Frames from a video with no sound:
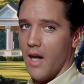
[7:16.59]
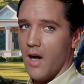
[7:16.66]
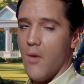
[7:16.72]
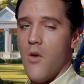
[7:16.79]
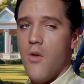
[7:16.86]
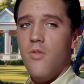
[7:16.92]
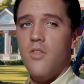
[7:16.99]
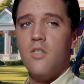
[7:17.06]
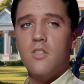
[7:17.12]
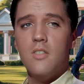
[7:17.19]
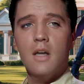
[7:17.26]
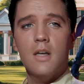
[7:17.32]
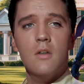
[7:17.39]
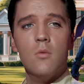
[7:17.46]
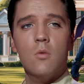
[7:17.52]
in
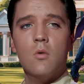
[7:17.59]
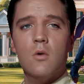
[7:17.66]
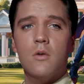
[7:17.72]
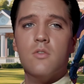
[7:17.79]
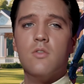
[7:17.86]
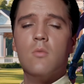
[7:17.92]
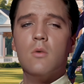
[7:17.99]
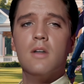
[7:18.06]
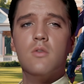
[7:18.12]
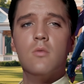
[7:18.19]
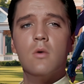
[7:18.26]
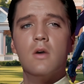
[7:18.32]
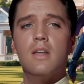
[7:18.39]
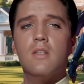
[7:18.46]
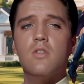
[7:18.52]
second quarter
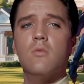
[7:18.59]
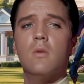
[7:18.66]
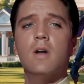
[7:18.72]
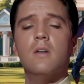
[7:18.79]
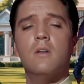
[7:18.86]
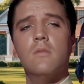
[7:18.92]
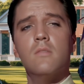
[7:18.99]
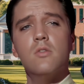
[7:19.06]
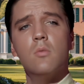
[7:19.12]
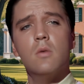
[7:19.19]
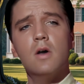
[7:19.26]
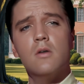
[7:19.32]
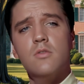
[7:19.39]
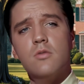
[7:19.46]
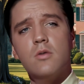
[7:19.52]
2020 to
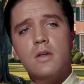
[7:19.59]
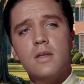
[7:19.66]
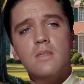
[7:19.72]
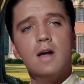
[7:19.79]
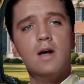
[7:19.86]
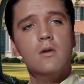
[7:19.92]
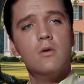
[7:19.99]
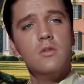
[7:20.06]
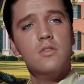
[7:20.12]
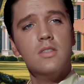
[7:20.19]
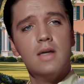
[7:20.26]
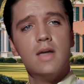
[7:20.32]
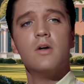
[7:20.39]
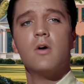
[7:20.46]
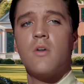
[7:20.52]
$112 trillion, an